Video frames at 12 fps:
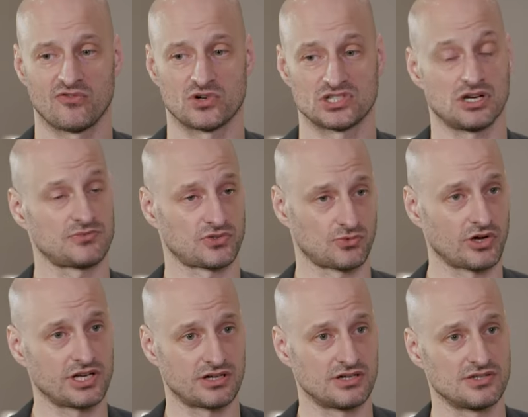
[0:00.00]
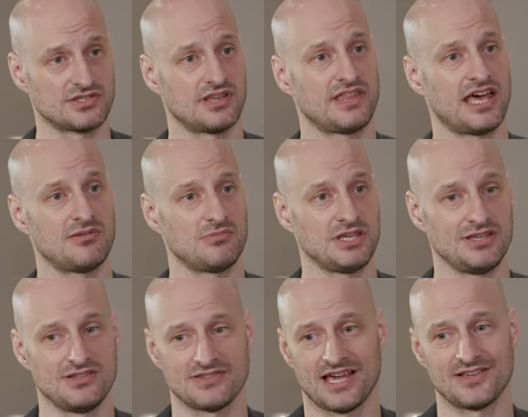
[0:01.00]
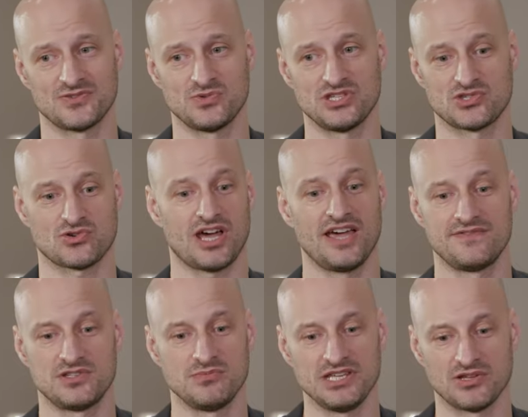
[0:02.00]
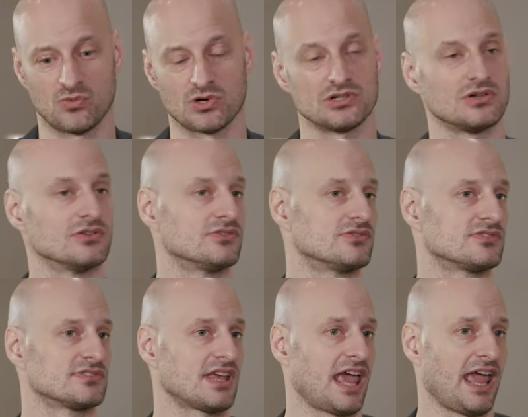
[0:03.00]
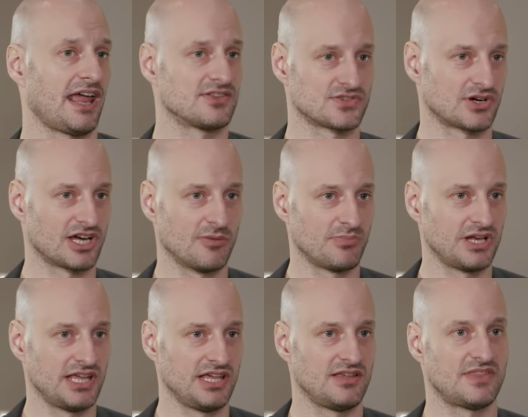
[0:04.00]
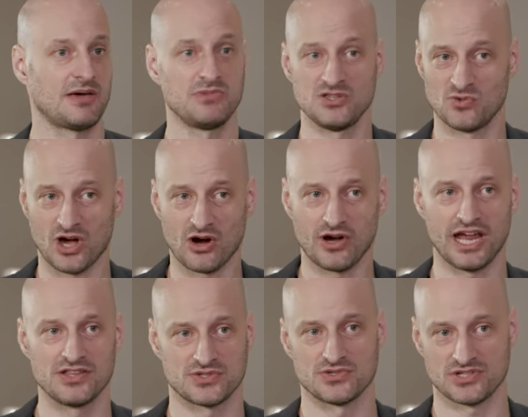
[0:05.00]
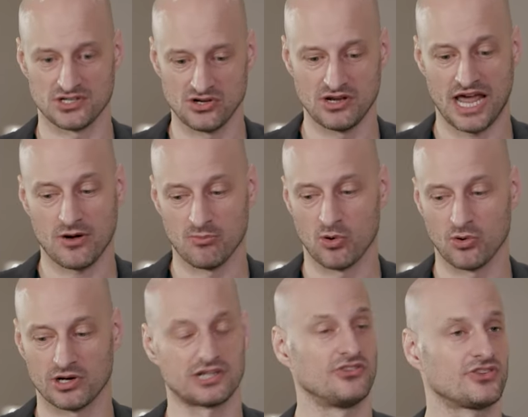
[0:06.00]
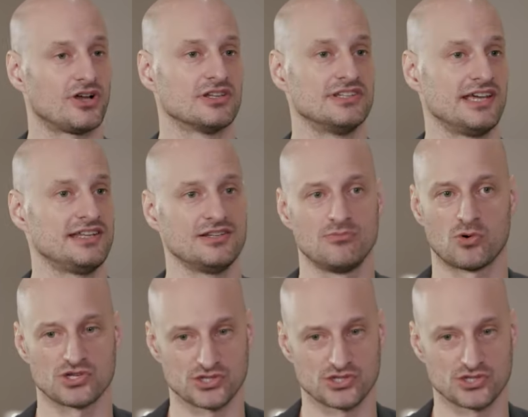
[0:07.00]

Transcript: For Thomson Reuters, that means as we strive to be the world's answer company, that means our answers are now more consolidated, more